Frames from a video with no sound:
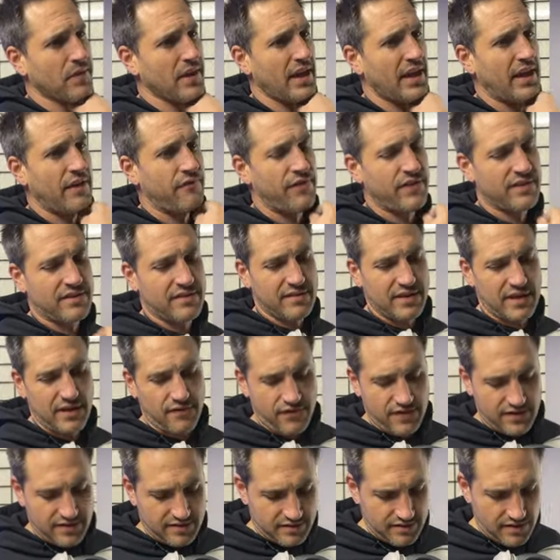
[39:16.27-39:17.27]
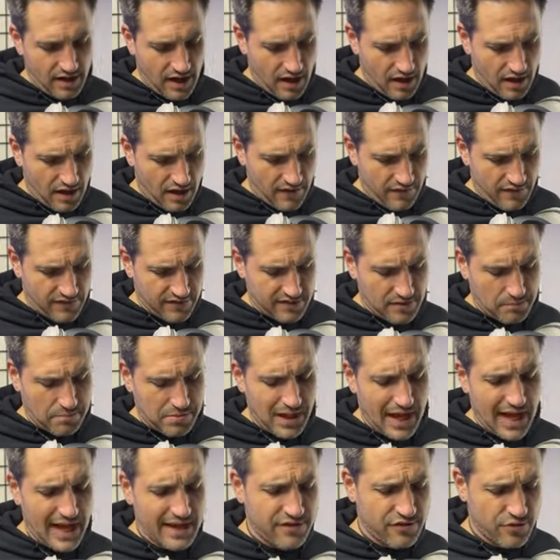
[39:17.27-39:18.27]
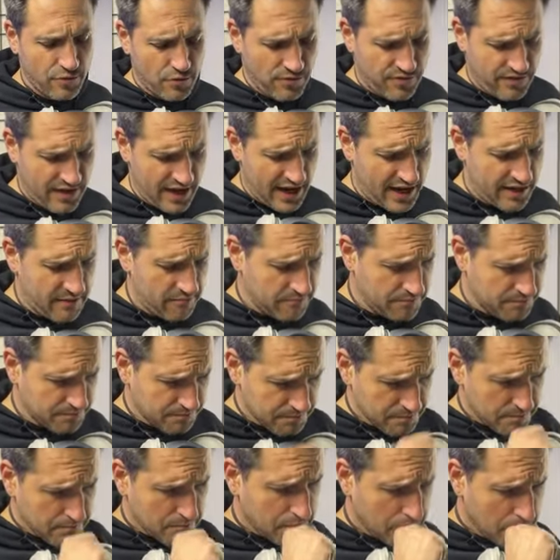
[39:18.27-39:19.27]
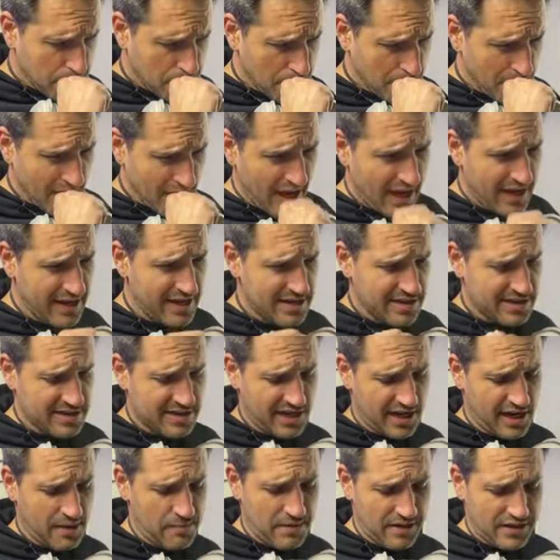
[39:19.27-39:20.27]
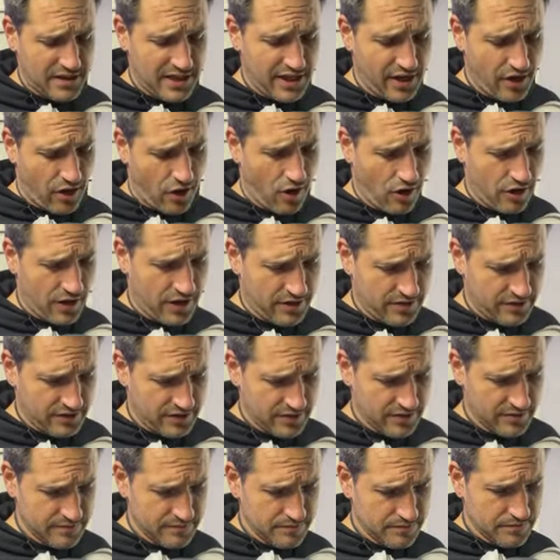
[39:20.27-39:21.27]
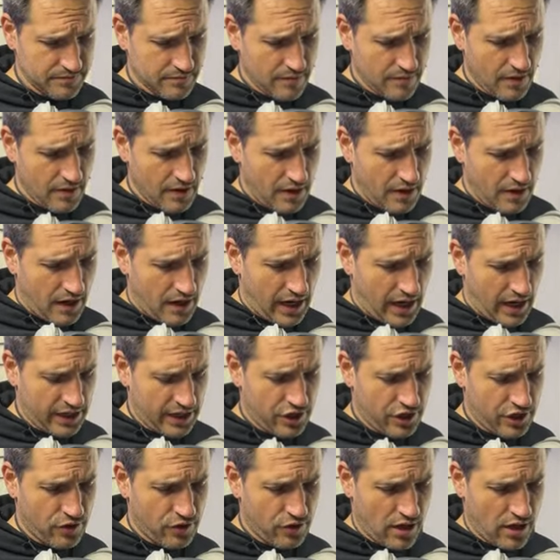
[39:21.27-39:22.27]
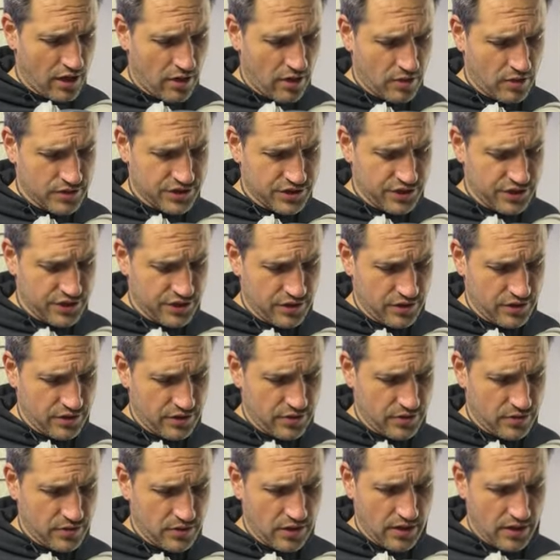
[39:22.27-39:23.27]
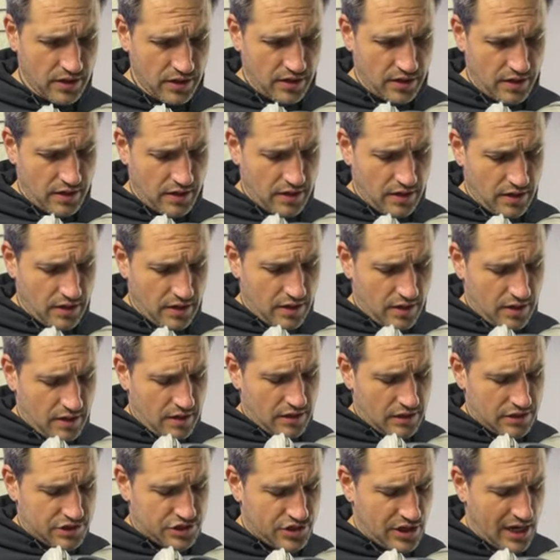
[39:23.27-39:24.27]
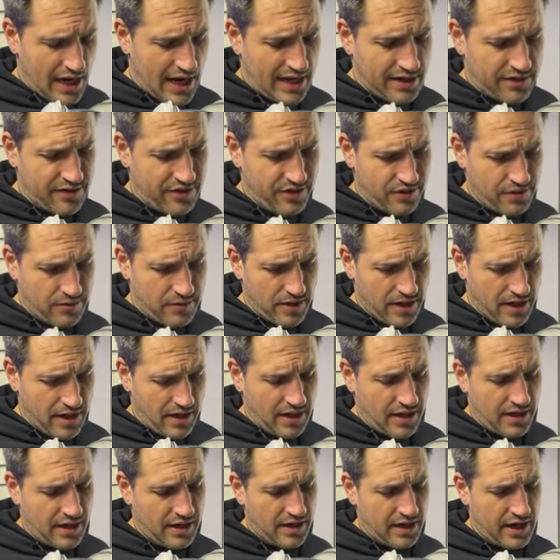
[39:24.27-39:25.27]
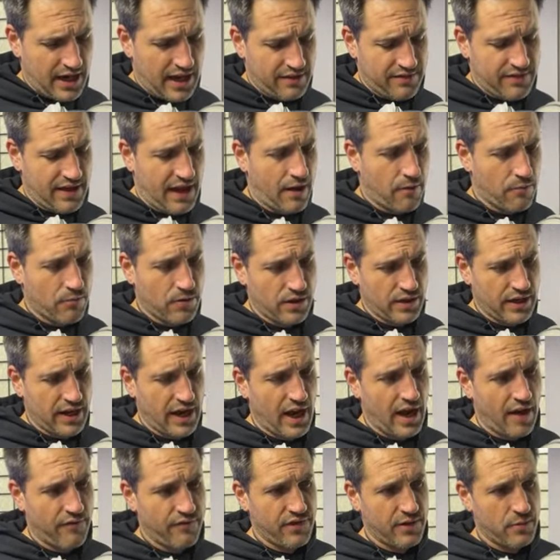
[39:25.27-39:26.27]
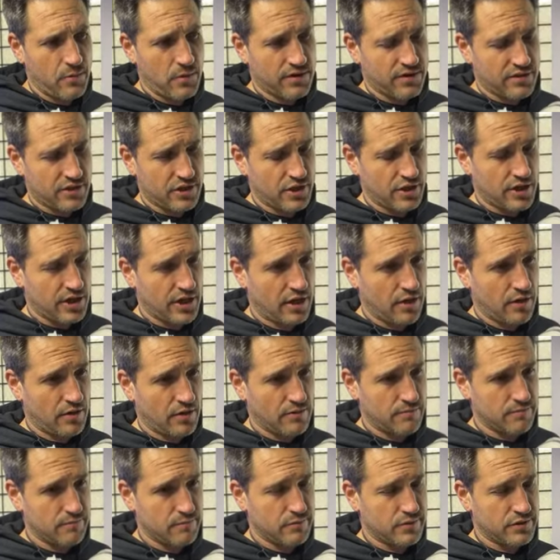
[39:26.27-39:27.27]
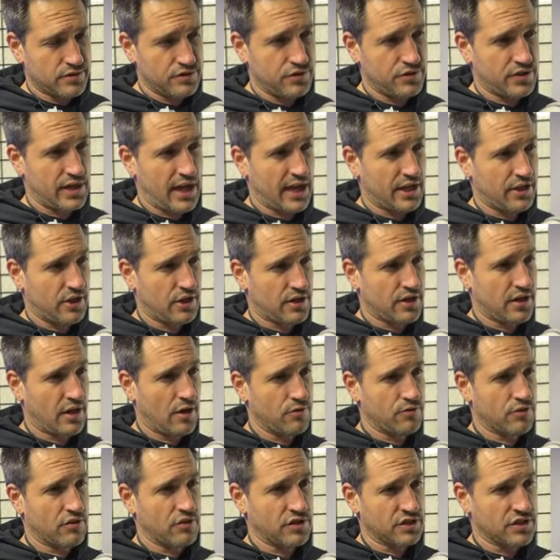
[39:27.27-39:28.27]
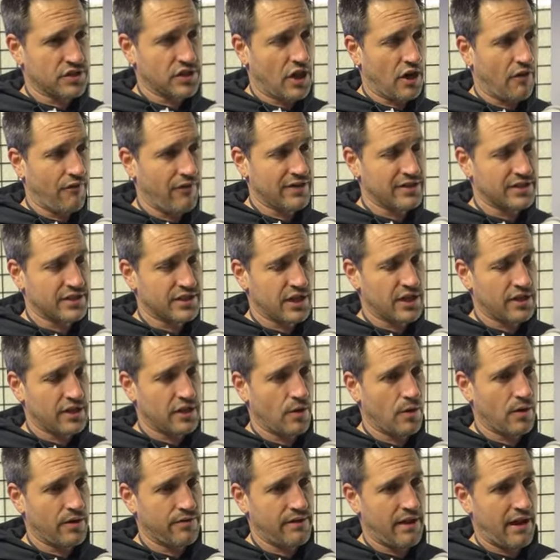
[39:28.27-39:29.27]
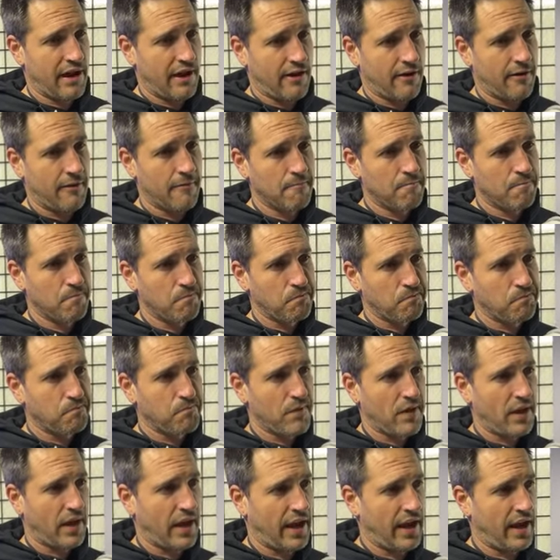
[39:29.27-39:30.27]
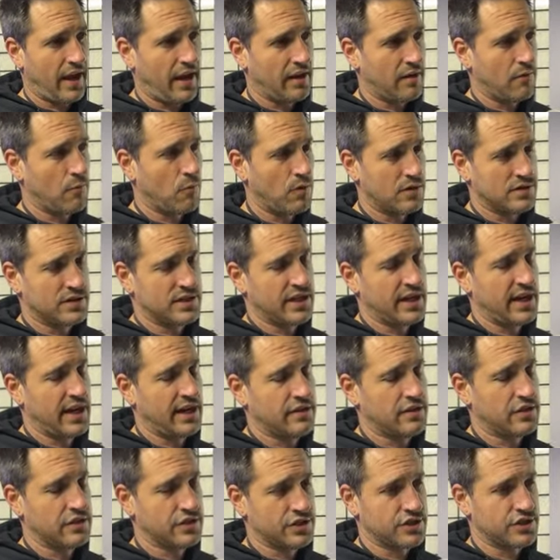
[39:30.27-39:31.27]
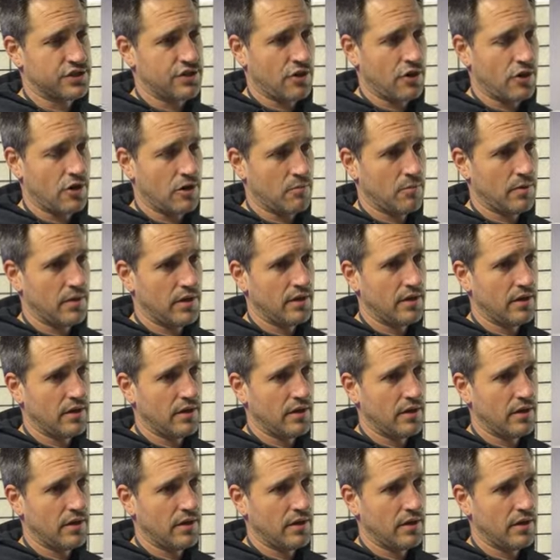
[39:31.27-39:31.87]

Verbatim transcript: if it's if it's not if it's applied too thin and it's chemically hardened, and you go to try to uh, hit that really heavy with clear coat, with 2K clear coat, those solvents can go in there and once again disturb